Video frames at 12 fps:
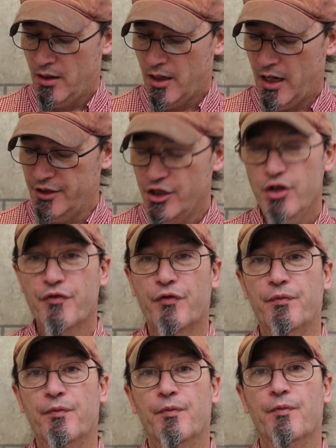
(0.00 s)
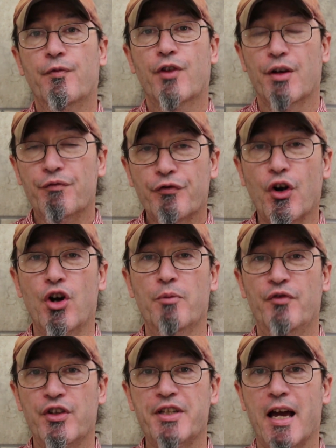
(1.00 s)
a new
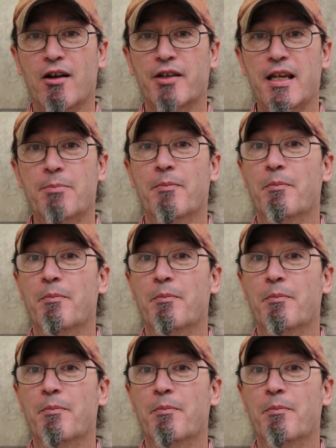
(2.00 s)
confirmed fatality,